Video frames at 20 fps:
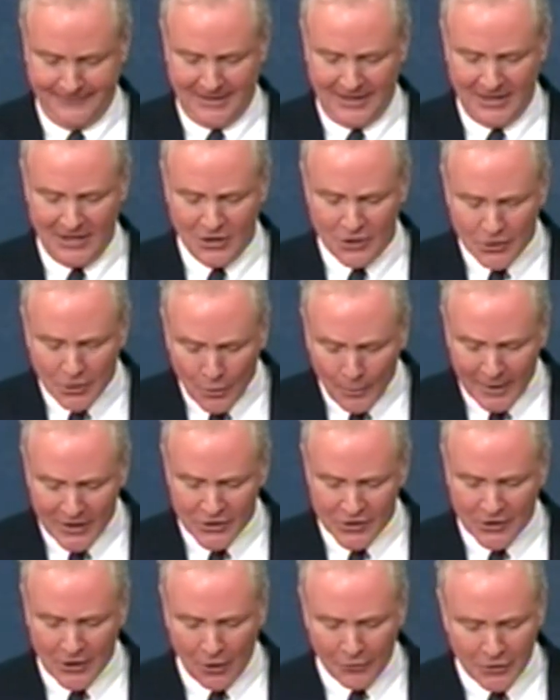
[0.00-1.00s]
In doing
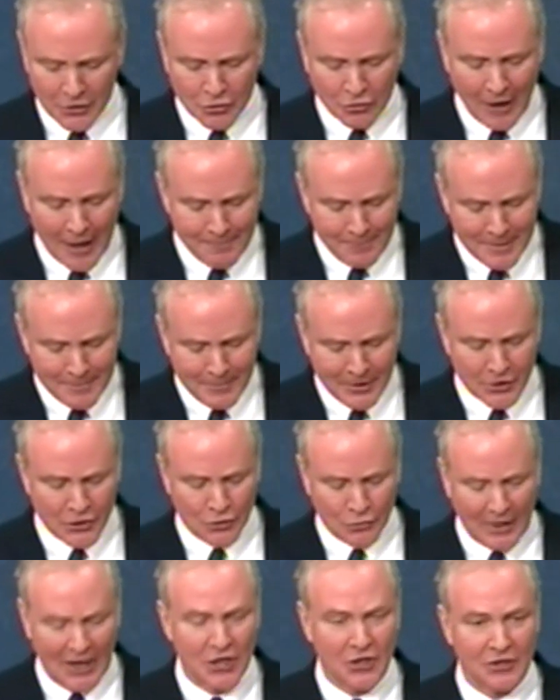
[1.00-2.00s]
so, the Trump
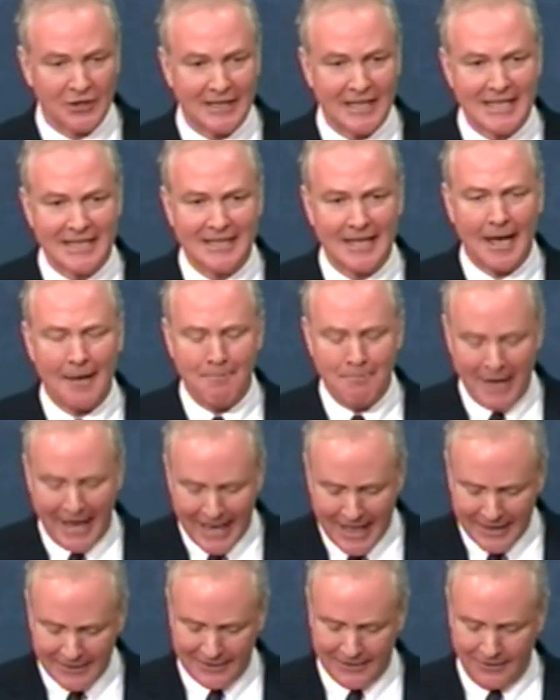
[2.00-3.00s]
administration has
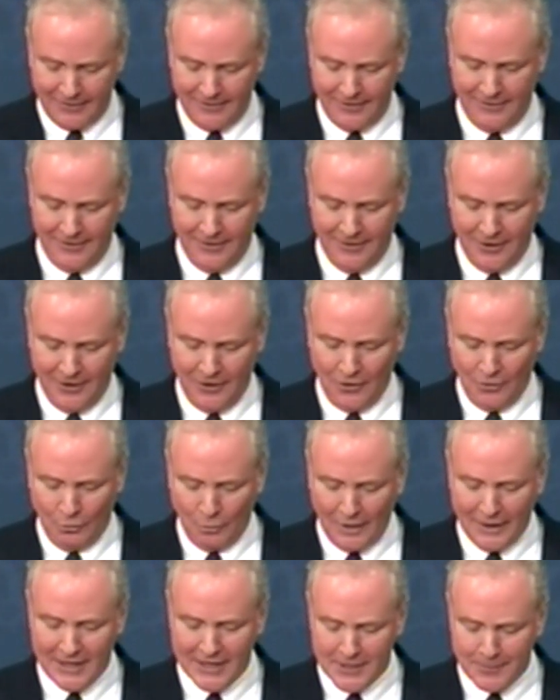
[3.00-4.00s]
abandoned
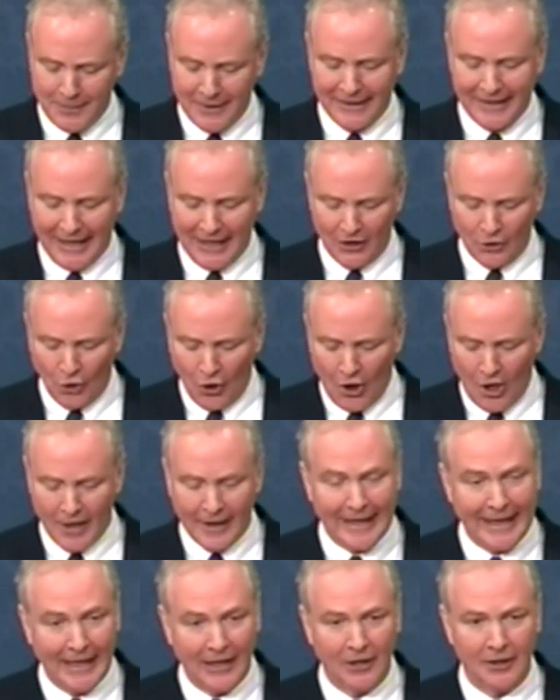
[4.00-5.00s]
what has been a
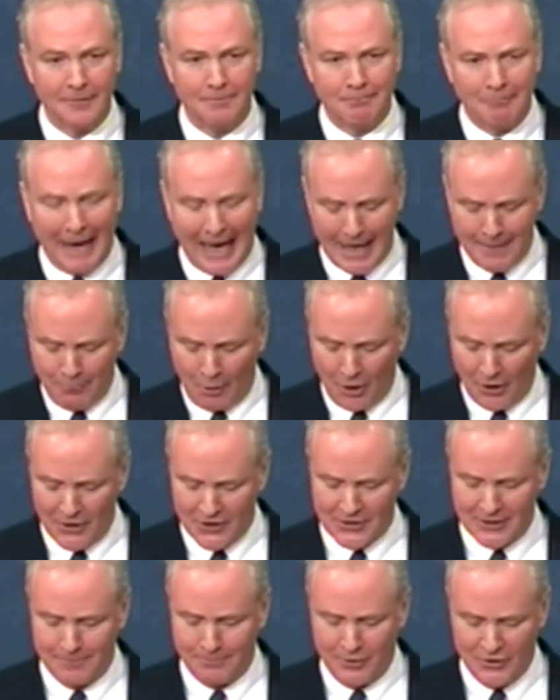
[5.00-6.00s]
long-held
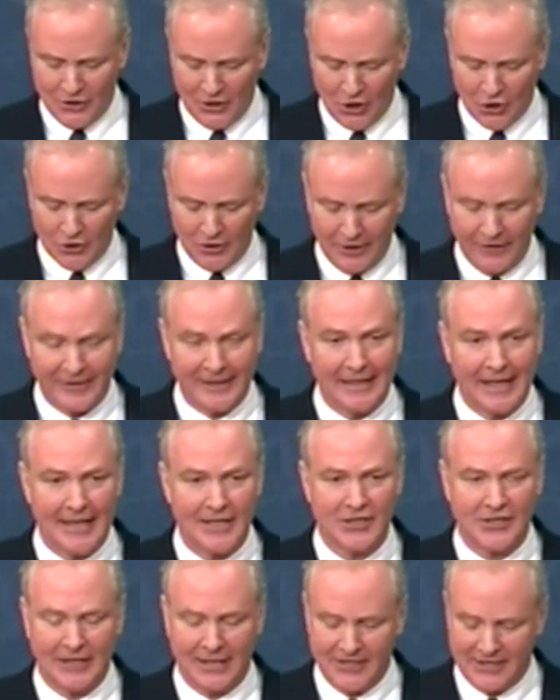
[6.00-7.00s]
bipartisan position of the United
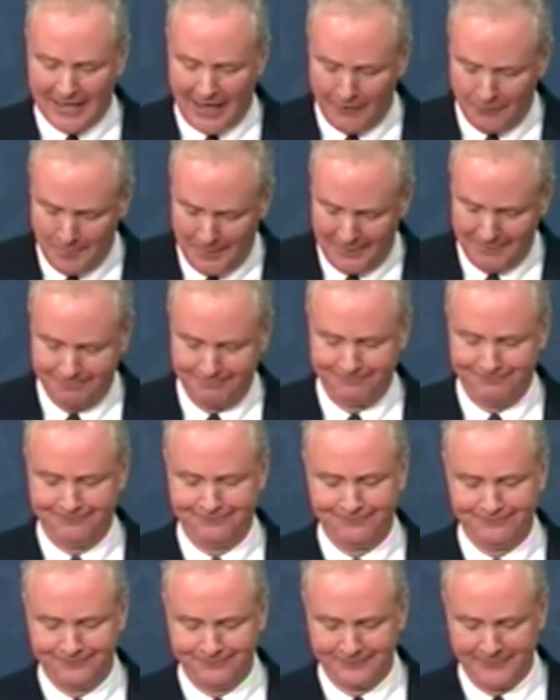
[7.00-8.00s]
States government.
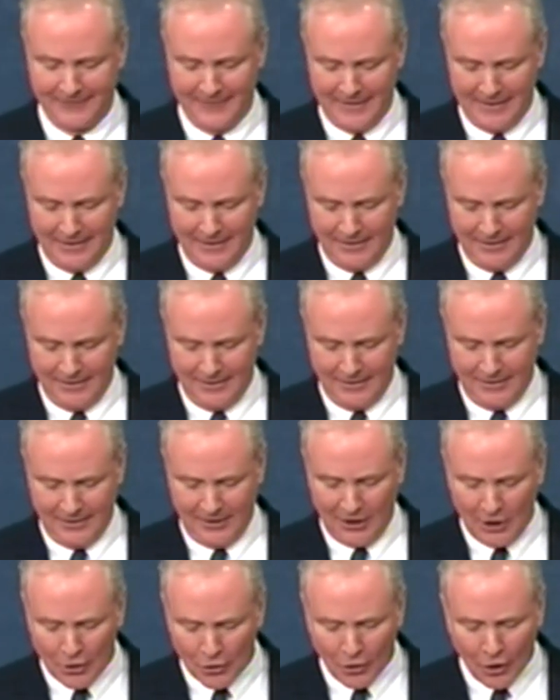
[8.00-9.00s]

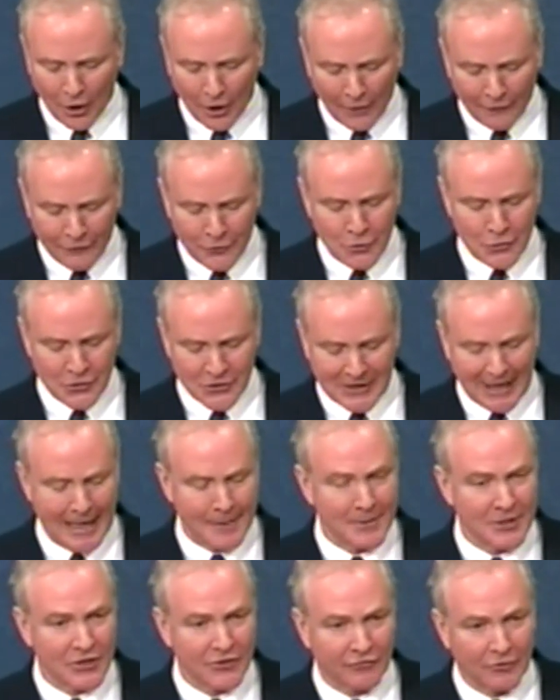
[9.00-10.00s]
Here are a few
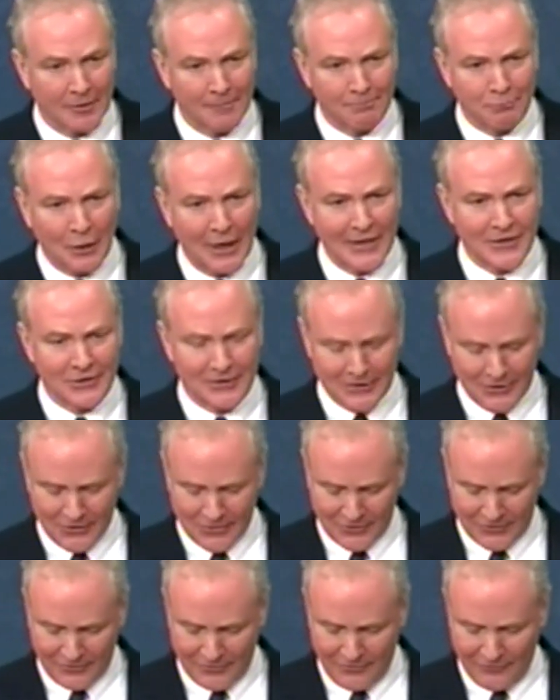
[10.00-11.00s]
statements from
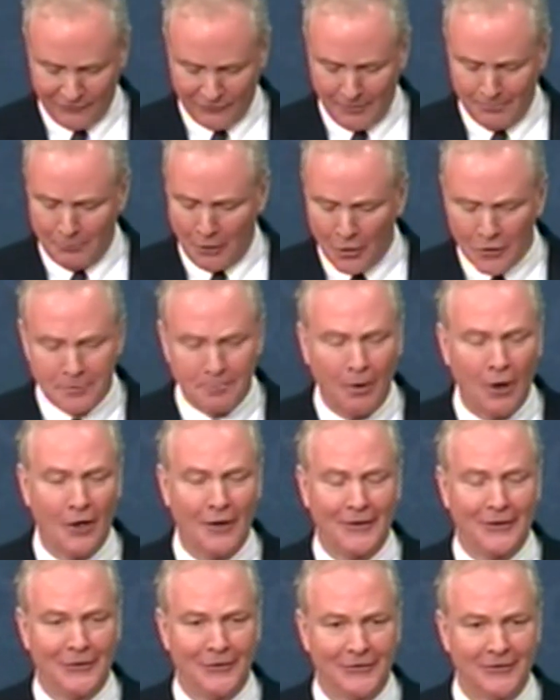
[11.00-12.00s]
presidents from both
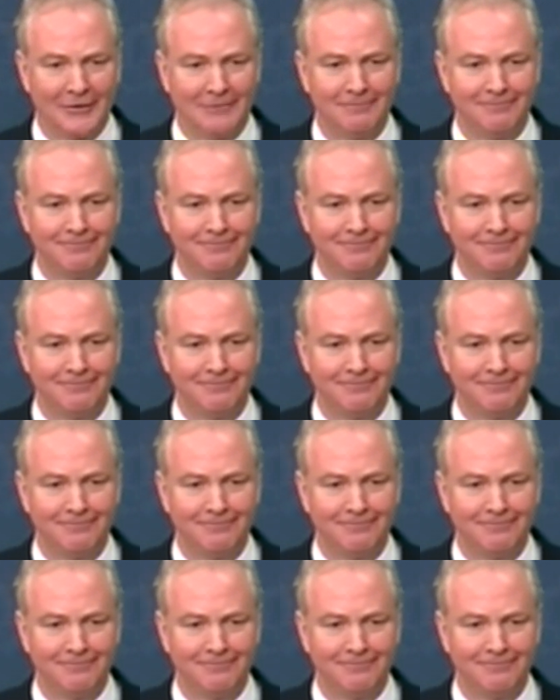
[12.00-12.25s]
parties